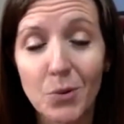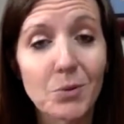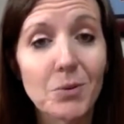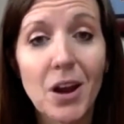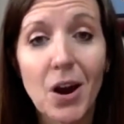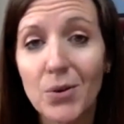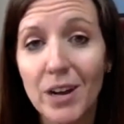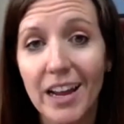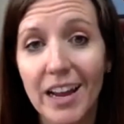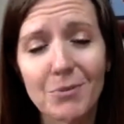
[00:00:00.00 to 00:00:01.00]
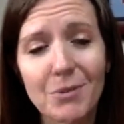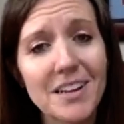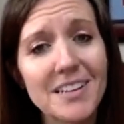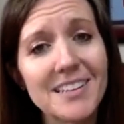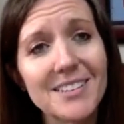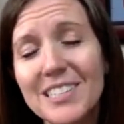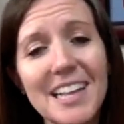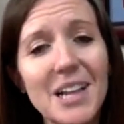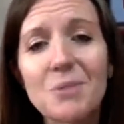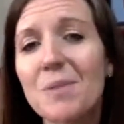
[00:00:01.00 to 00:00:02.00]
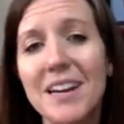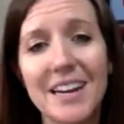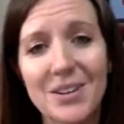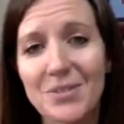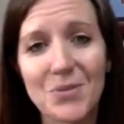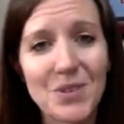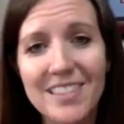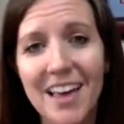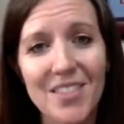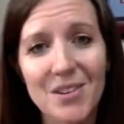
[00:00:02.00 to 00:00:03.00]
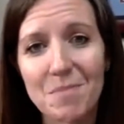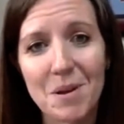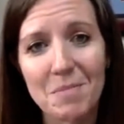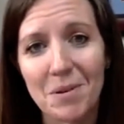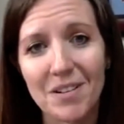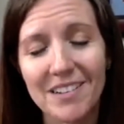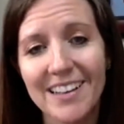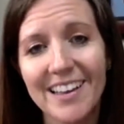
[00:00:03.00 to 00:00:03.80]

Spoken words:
when we own it and we celebrate it with other people.